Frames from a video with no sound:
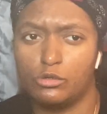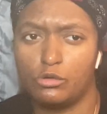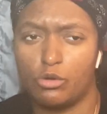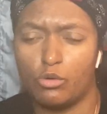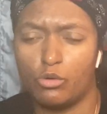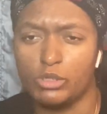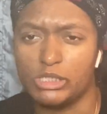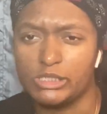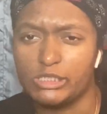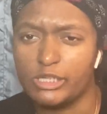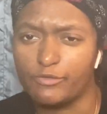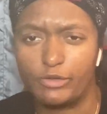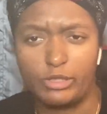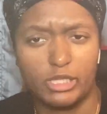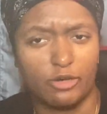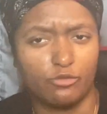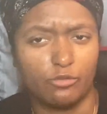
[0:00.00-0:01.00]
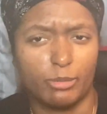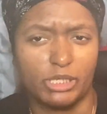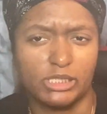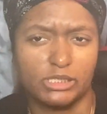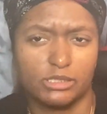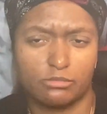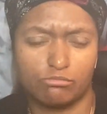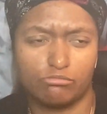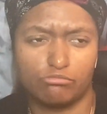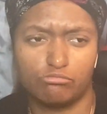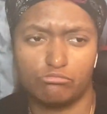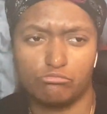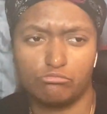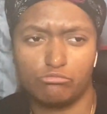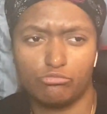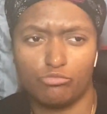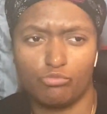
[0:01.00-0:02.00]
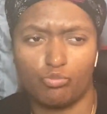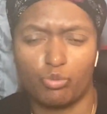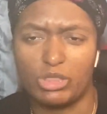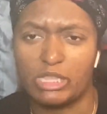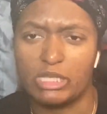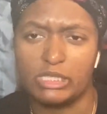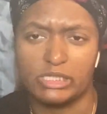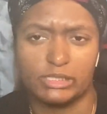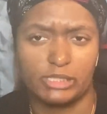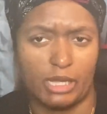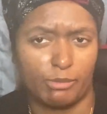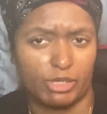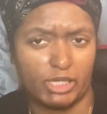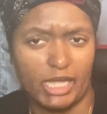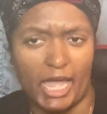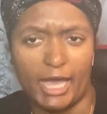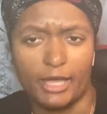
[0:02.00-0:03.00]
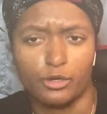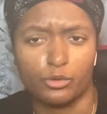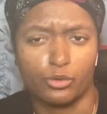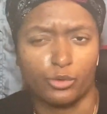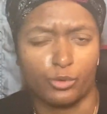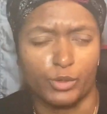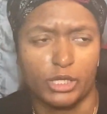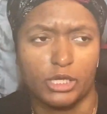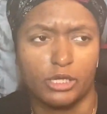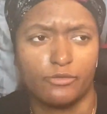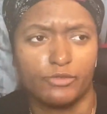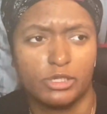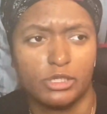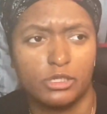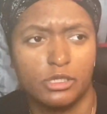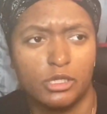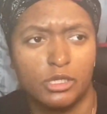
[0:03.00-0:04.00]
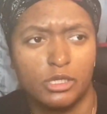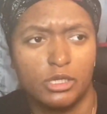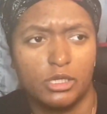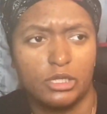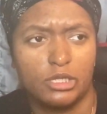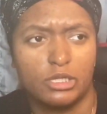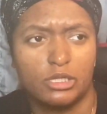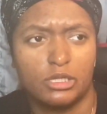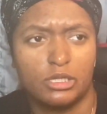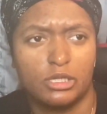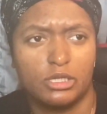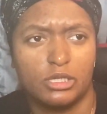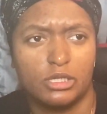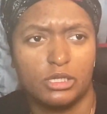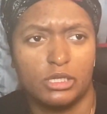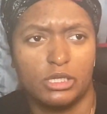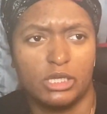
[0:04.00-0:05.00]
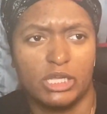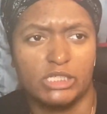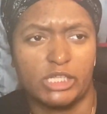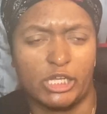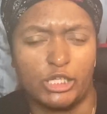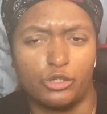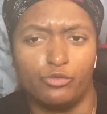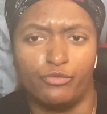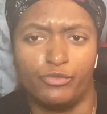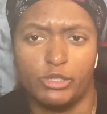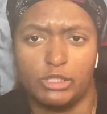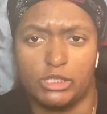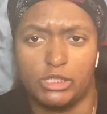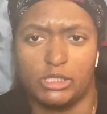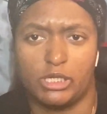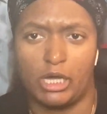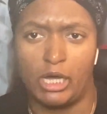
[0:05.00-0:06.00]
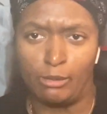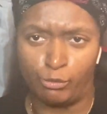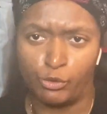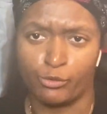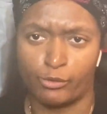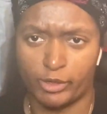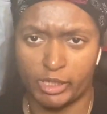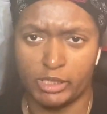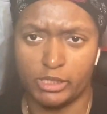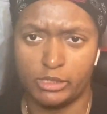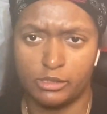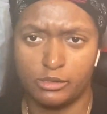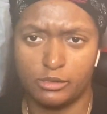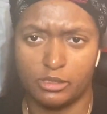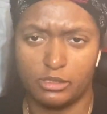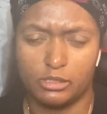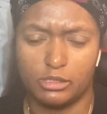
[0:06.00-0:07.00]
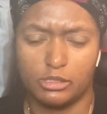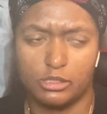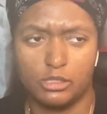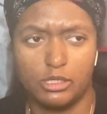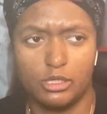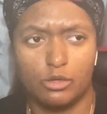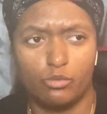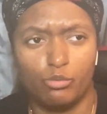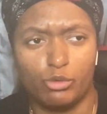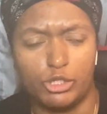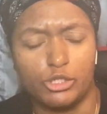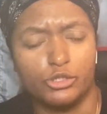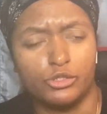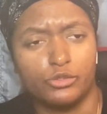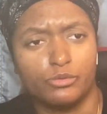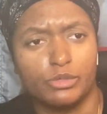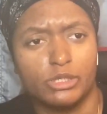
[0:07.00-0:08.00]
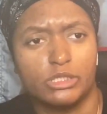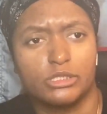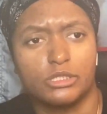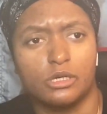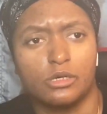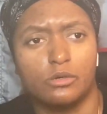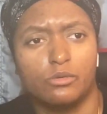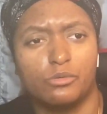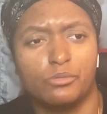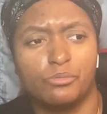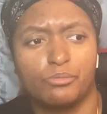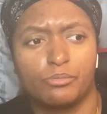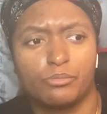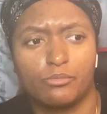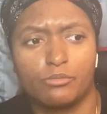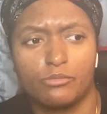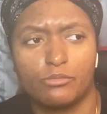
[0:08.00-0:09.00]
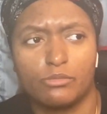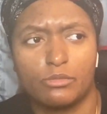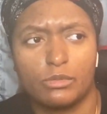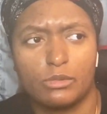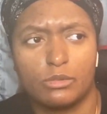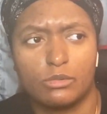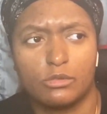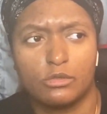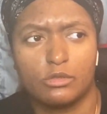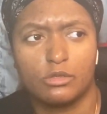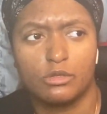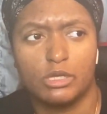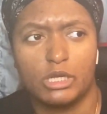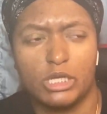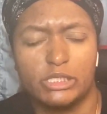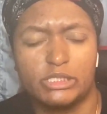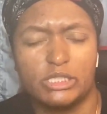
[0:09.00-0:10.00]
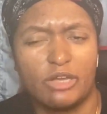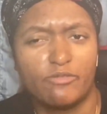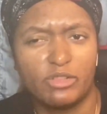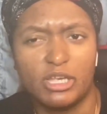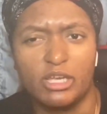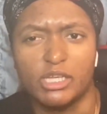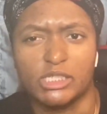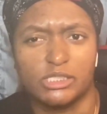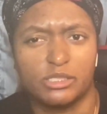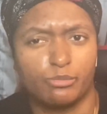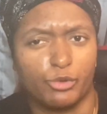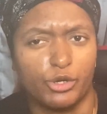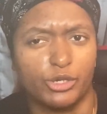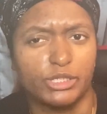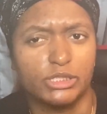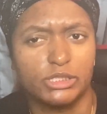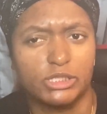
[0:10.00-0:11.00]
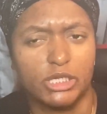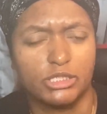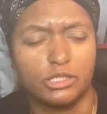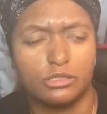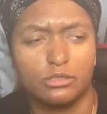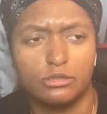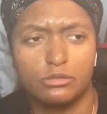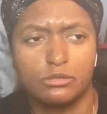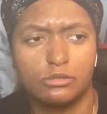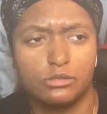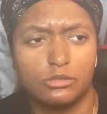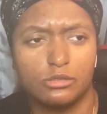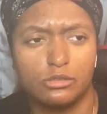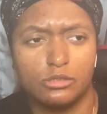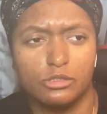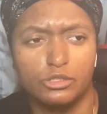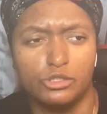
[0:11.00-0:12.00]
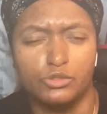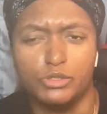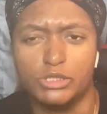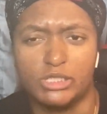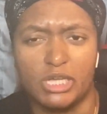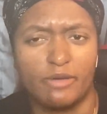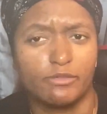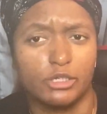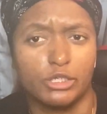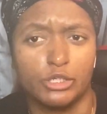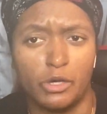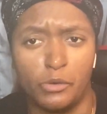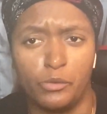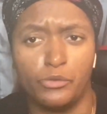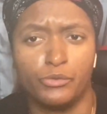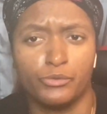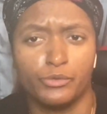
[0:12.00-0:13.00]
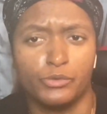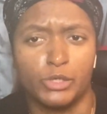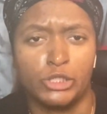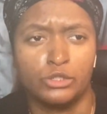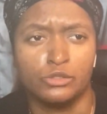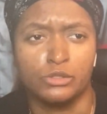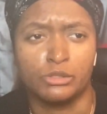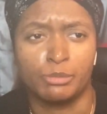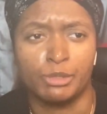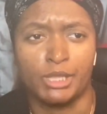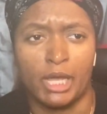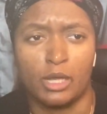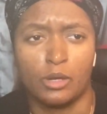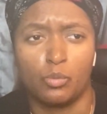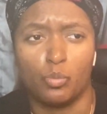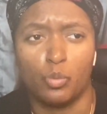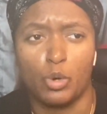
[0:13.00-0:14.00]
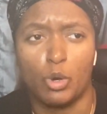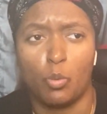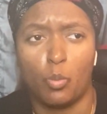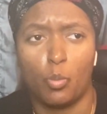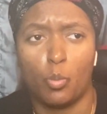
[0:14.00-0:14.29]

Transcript: on a different level, but it's within the same category of it. It's like you feel an upgrade when you do it. So it's definitely an experience that you just have to go through, and you just be like, whoa.